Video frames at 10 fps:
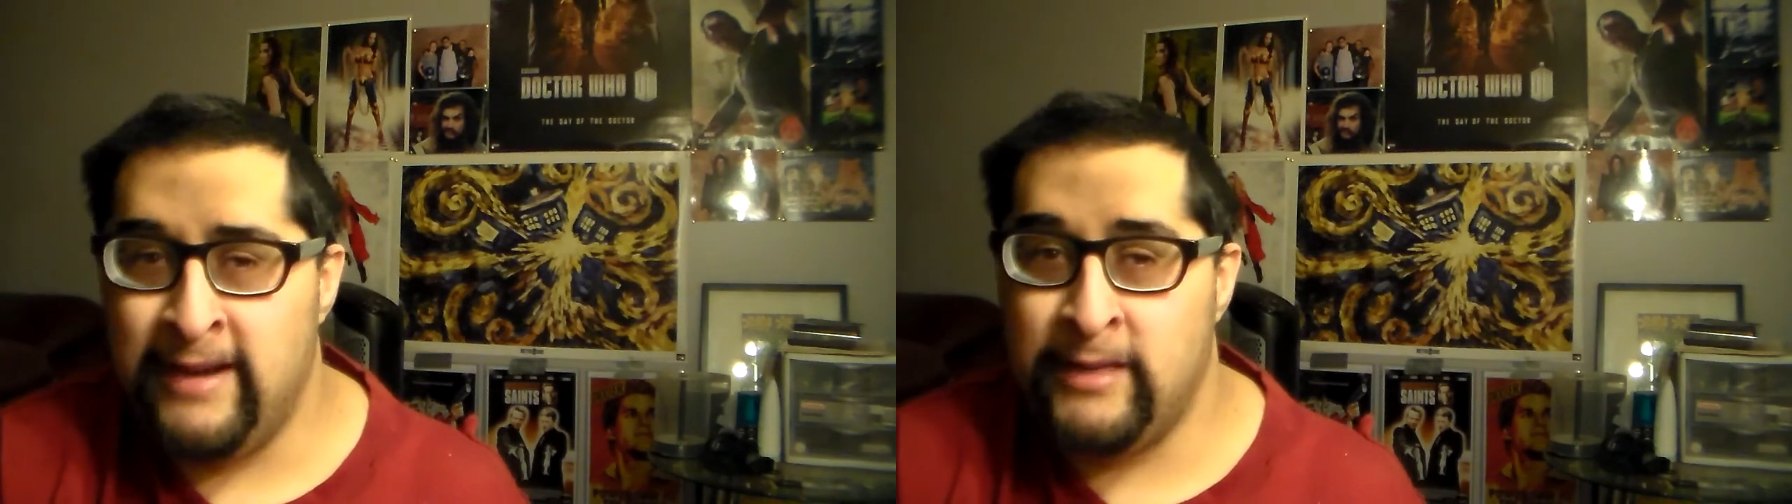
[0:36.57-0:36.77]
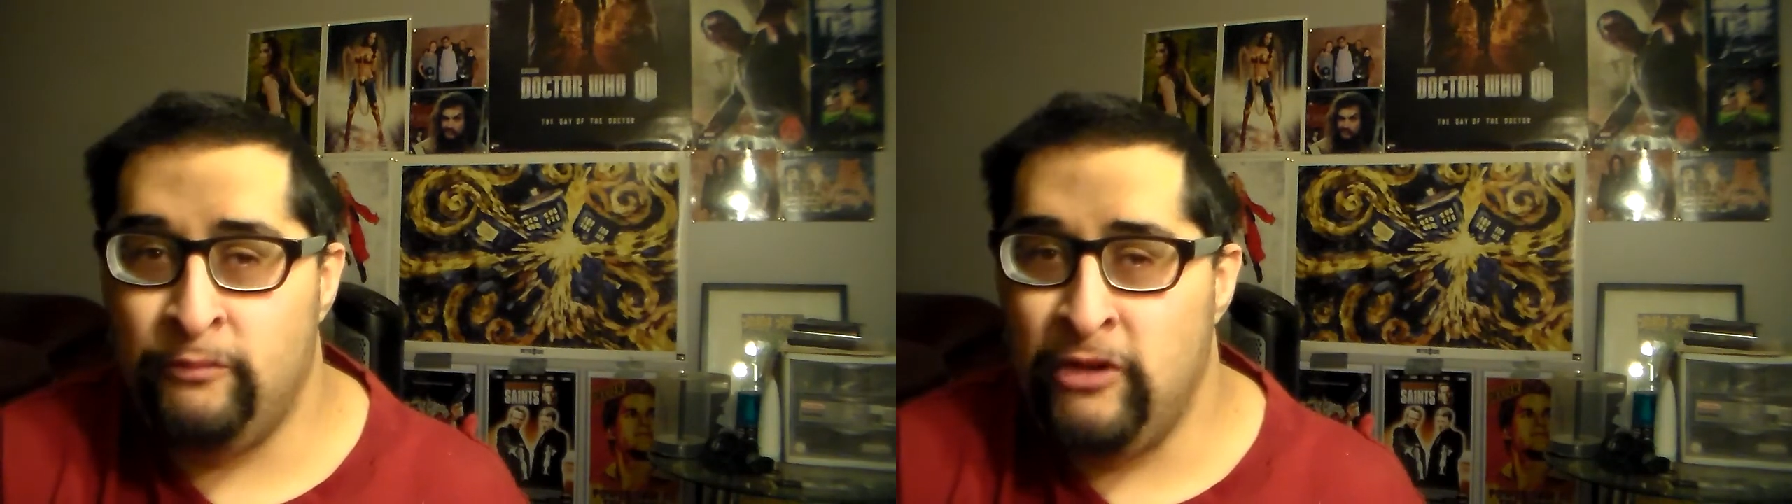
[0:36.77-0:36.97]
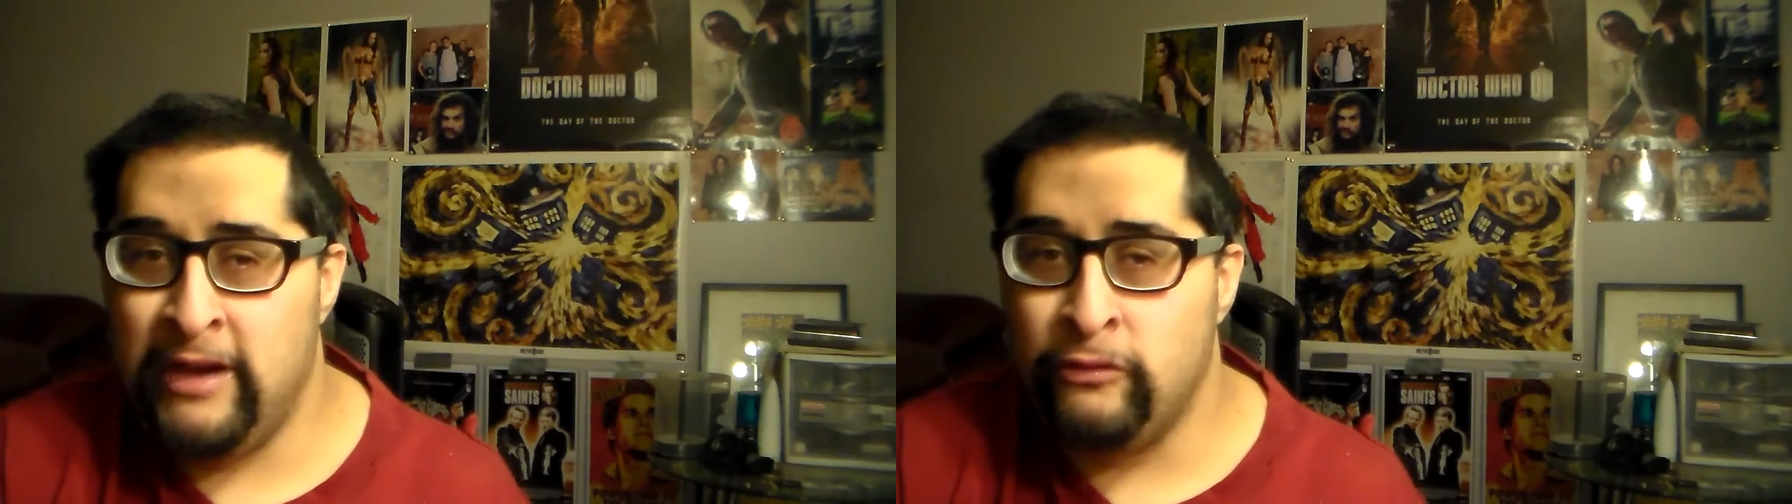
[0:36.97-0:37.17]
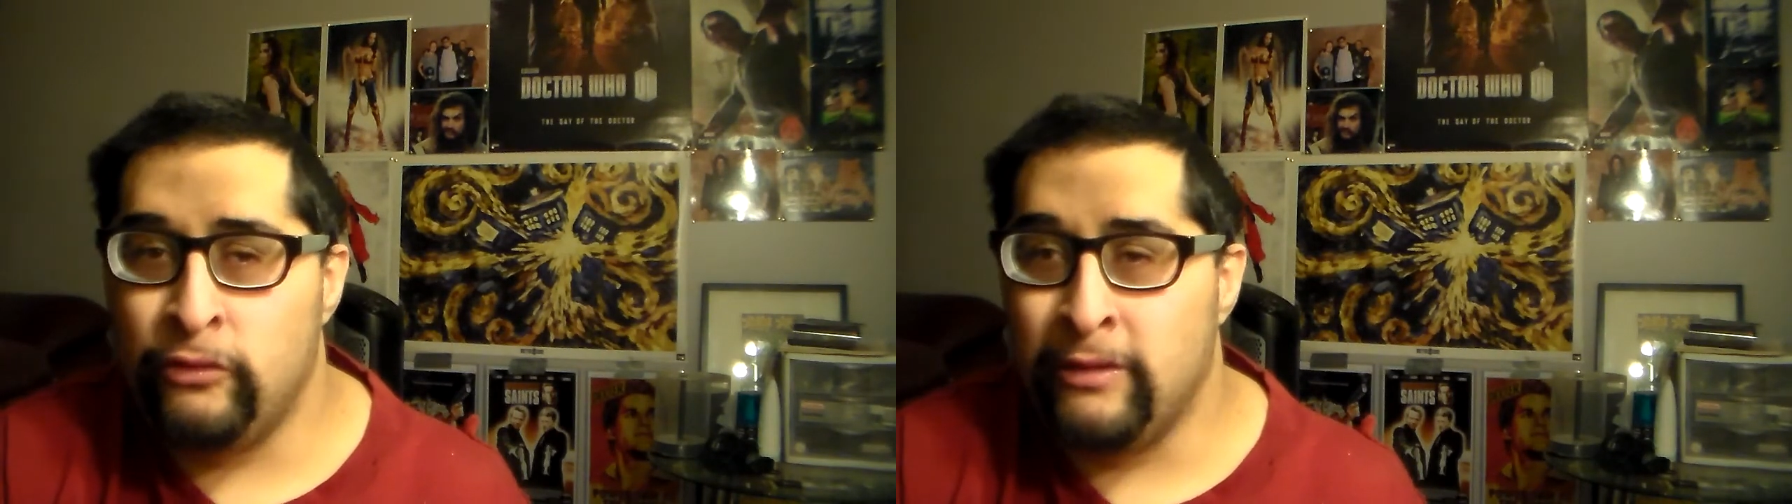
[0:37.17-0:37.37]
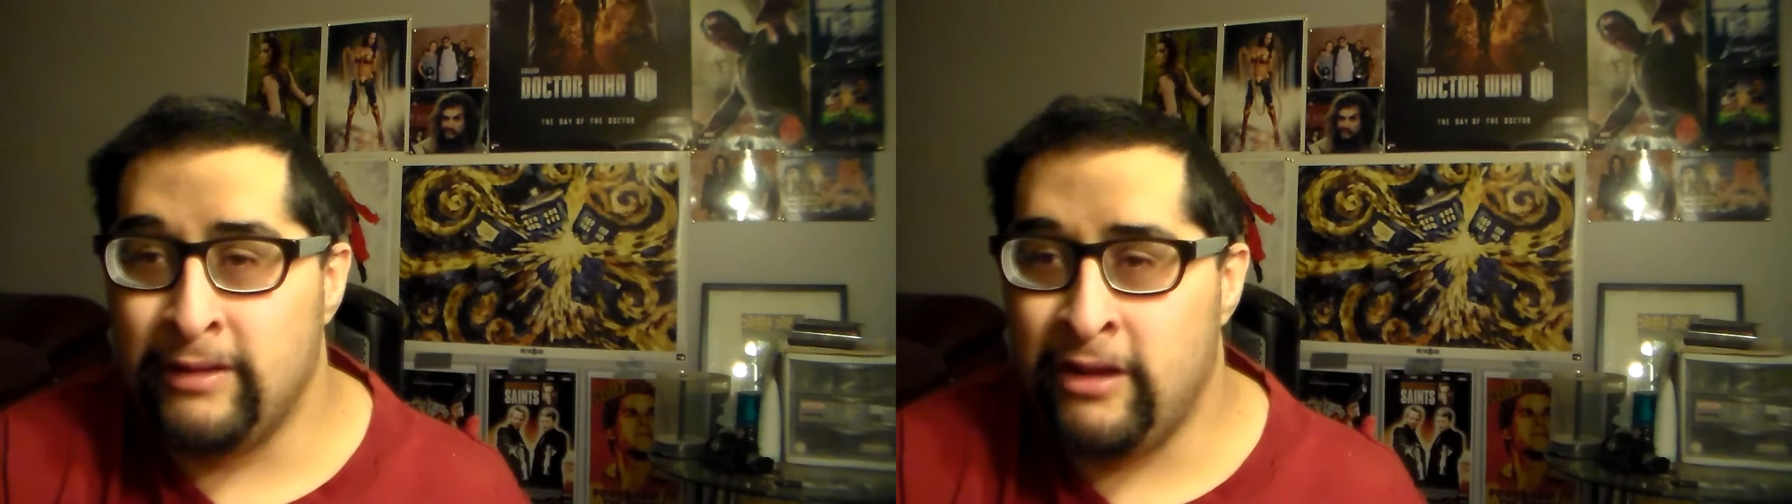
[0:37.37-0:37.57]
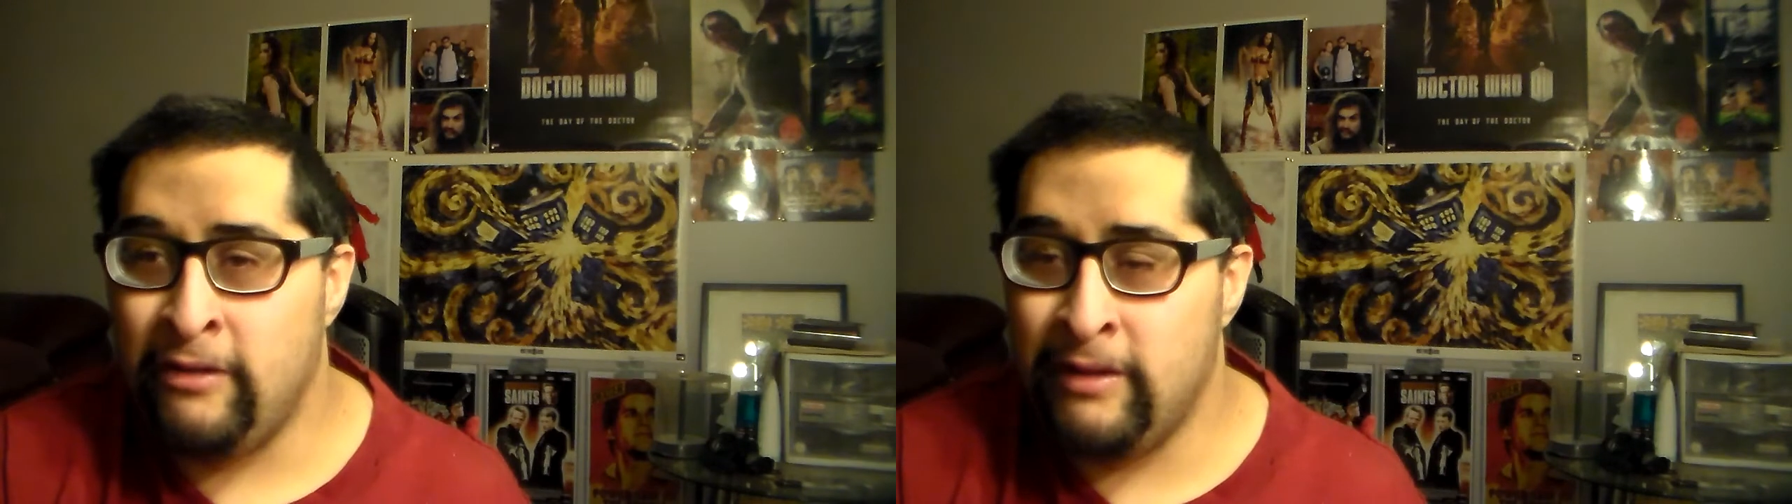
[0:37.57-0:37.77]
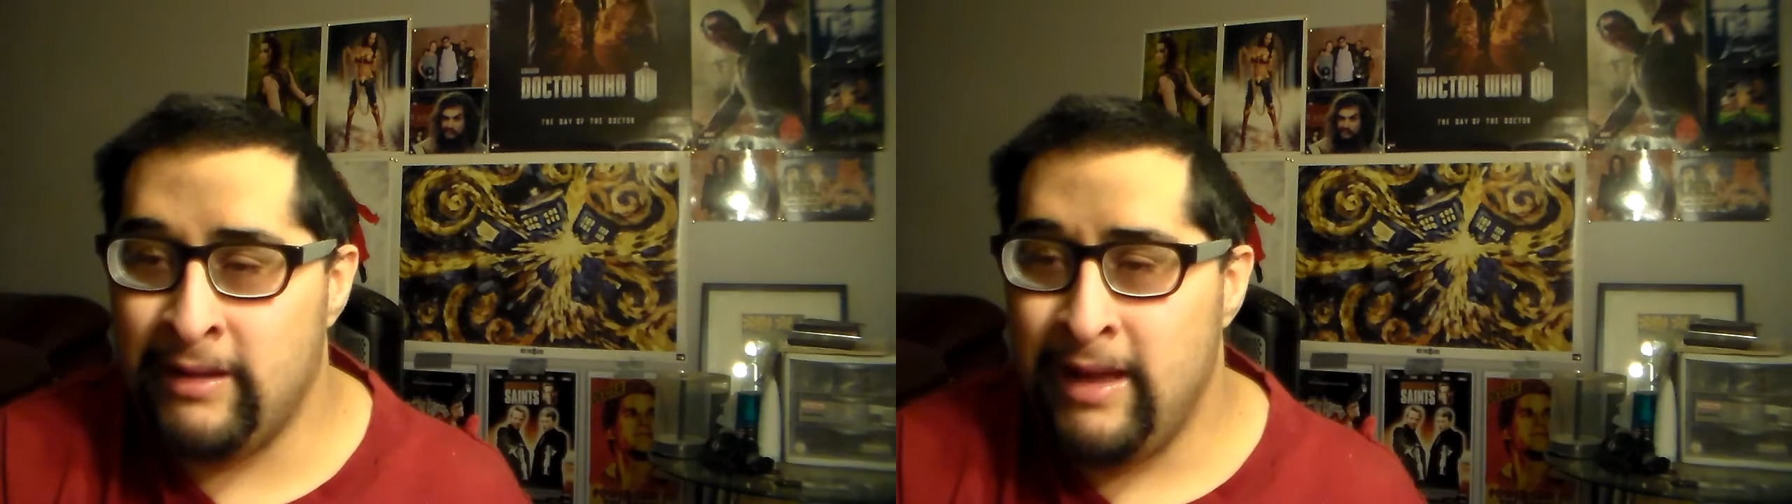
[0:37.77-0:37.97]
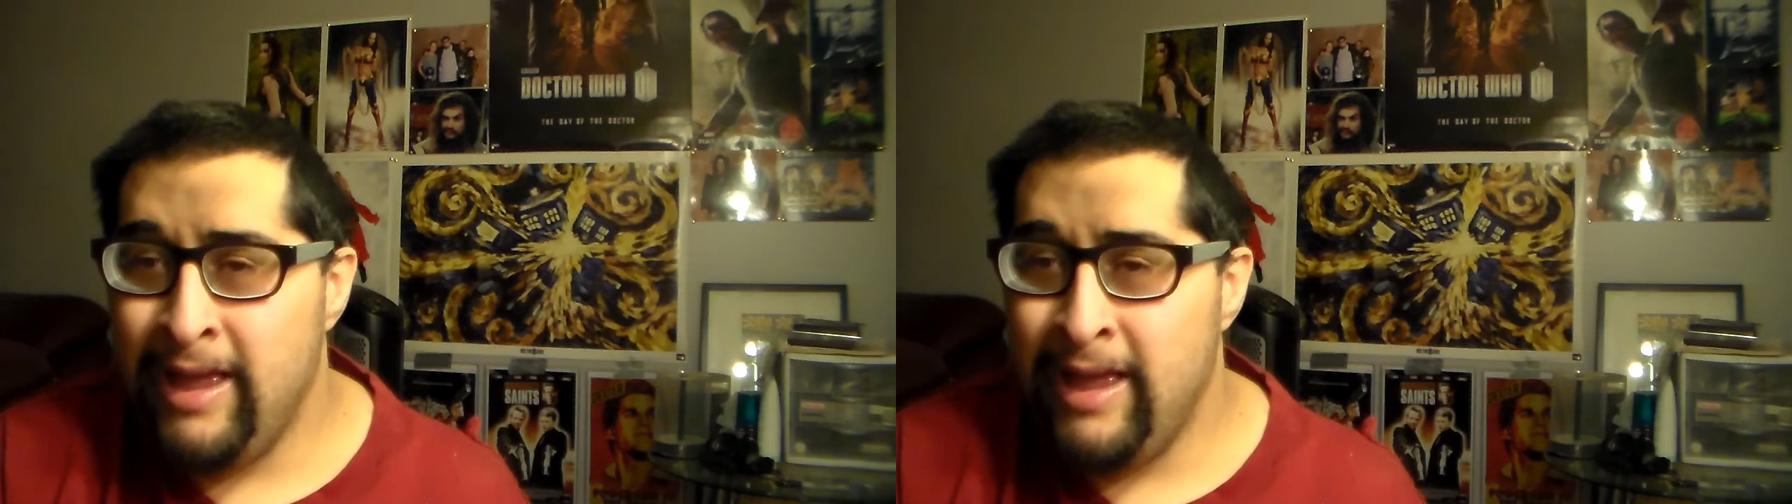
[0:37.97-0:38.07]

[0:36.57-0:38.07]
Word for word: It's pretty cool though.